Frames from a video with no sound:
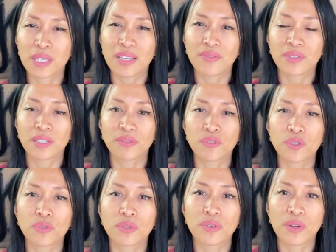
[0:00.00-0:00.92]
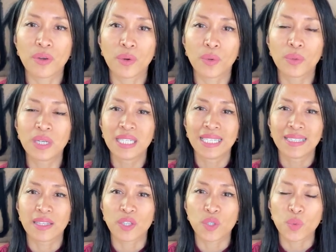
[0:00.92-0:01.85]
even if you know
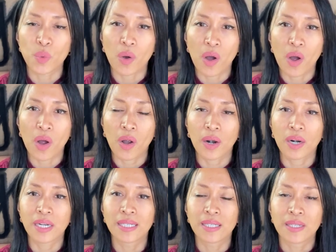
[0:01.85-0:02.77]
that you are